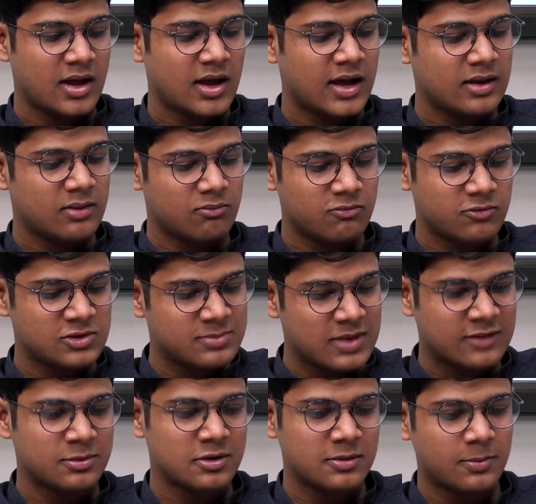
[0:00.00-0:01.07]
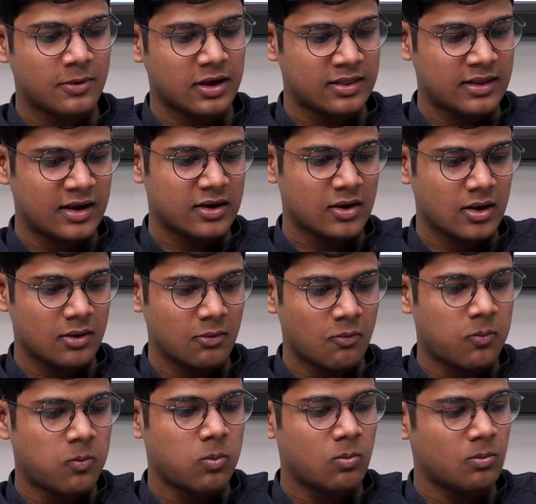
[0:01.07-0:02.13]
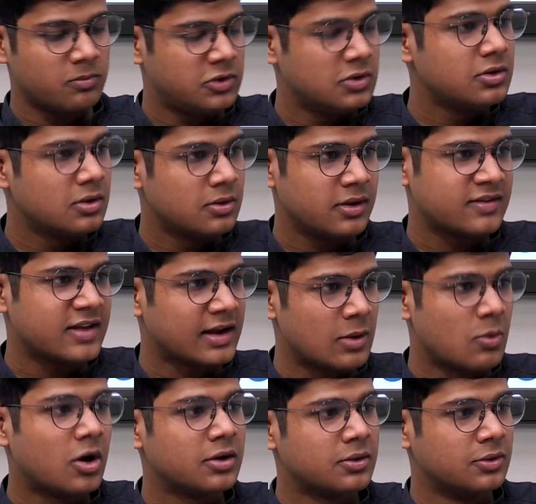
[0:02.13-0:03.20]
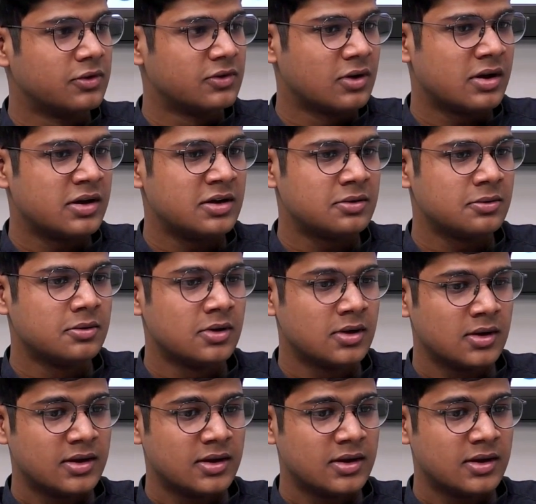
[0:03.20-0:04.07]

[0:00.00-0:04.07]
And which makes me to the point that you know exactly what goes on into